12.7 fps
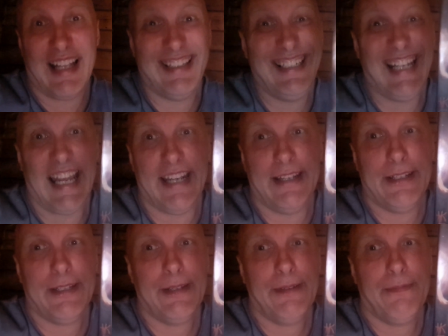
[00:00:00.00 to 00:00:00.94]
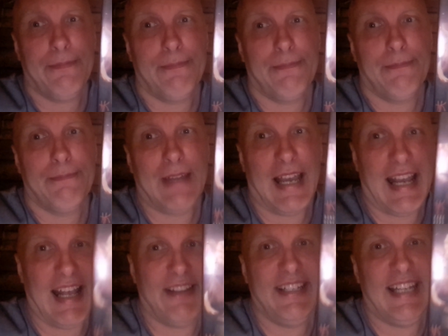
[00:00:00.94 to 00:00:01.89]
At the end,
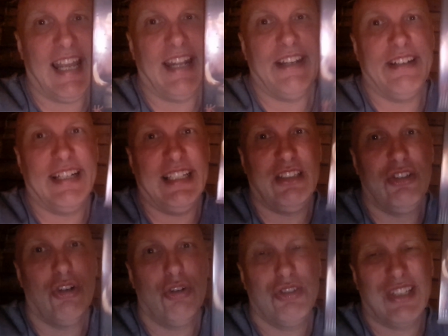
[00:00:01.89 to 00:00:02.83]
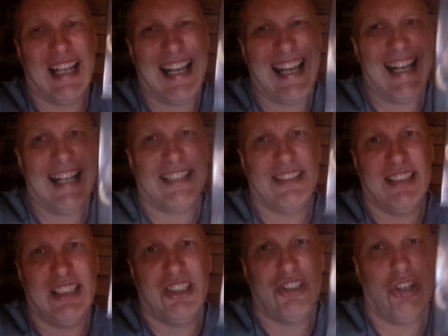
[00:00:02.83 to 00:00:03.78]
it does
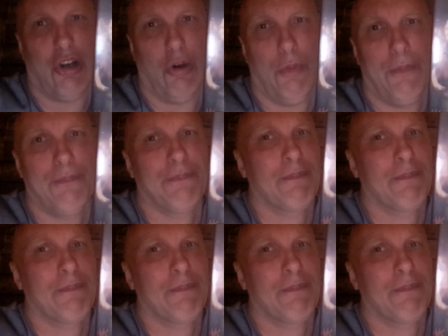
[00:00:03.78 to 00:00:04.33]
actually show